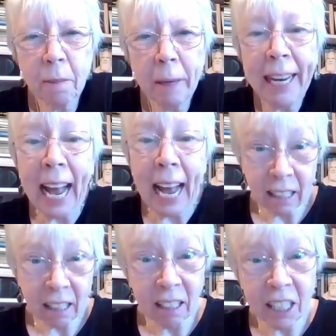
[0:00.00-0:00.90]
began
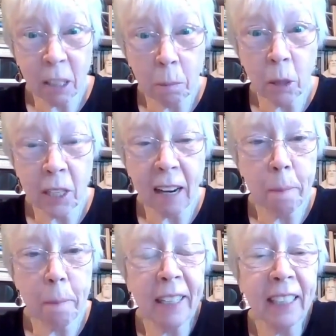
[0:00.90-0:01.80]

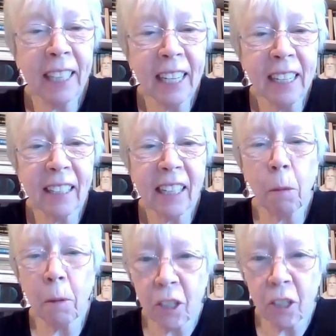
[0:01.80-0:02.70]
13.8 billion years ago,
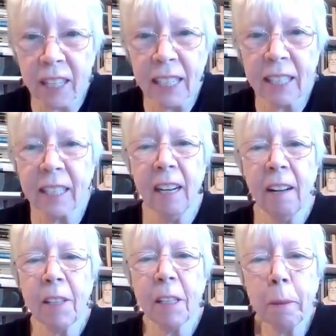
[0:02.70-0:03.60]
which is this
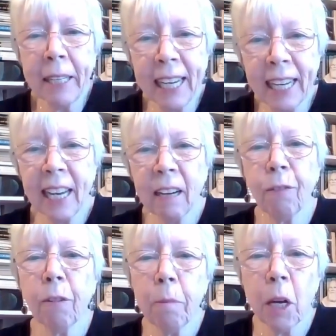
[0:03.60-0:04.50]
beginning
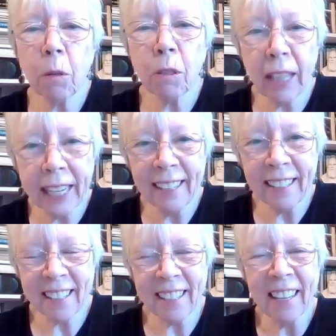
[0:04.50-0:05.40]
from no
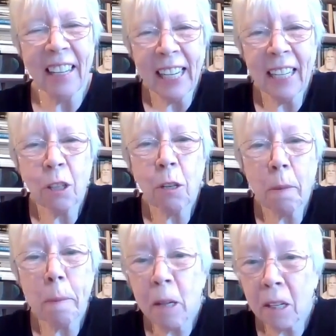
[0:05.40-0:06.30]
thingness into the
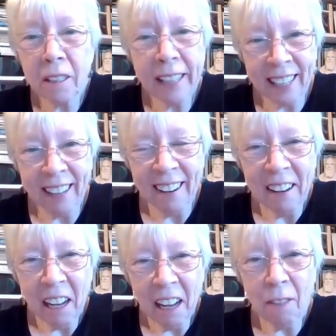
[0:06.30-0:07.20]
birthing
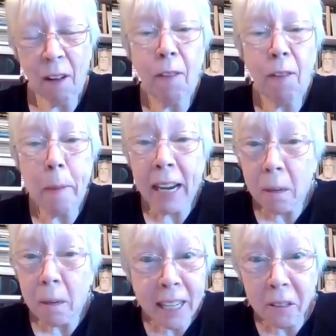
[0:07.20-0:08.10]
of a
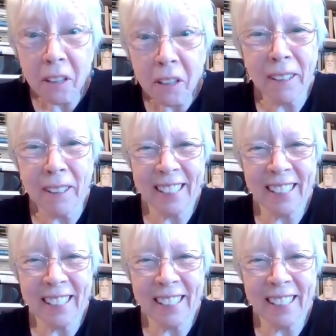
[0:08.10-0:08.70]
baby universe